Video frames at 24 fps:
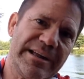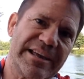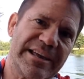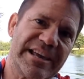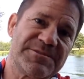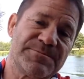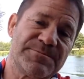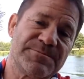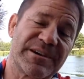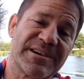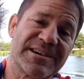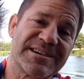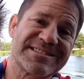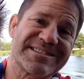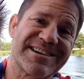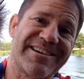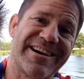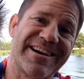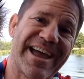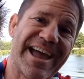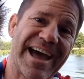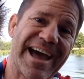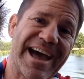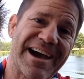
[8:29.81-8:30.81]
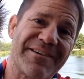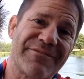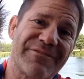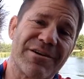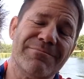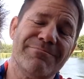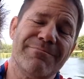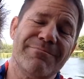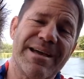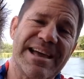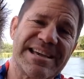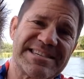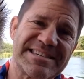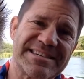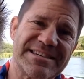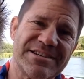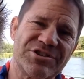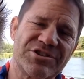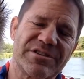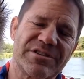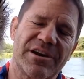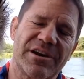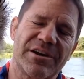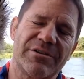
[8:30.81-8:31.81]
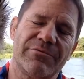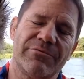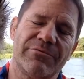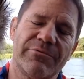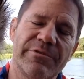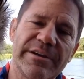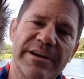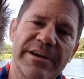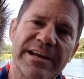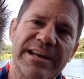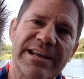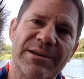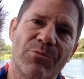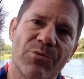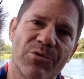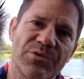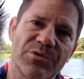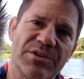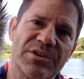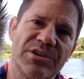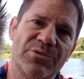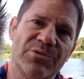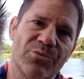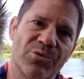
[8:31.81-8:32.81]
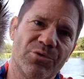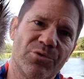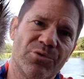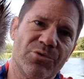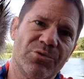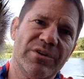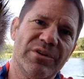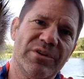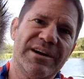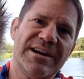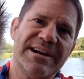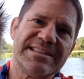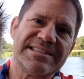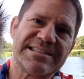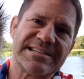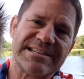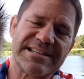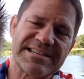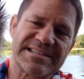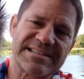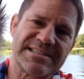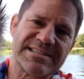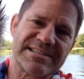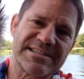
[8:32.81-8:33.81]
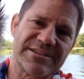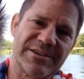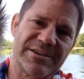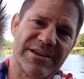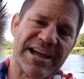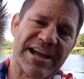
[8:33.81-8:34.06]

is because I have a message that I really want you all to listen to.